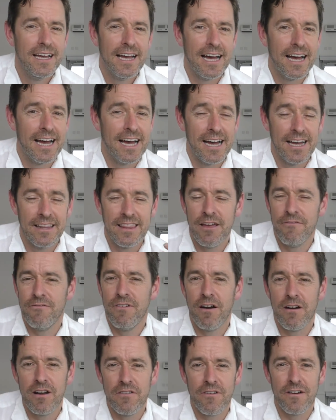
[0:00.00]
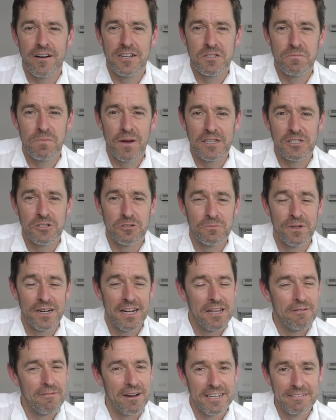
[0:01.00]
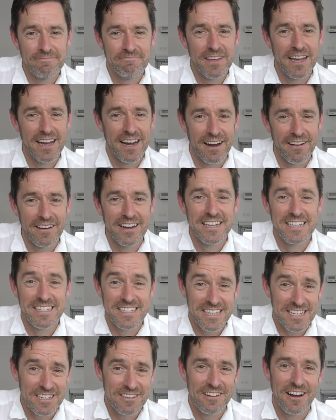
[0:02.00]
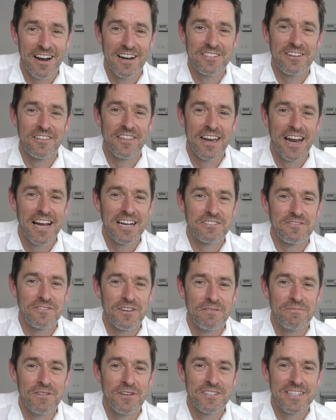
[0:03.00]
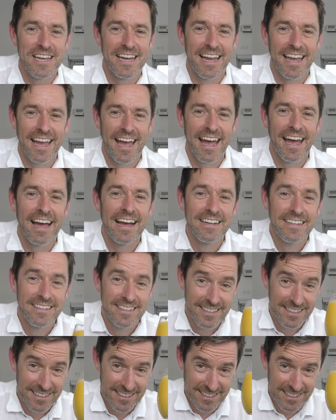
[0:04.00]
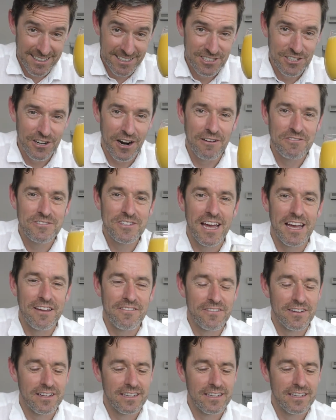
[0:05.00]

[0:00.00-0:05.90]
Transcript: and they're very, very special. But anyway, I'm going to see you guys on the next film. You take care. Drive safe.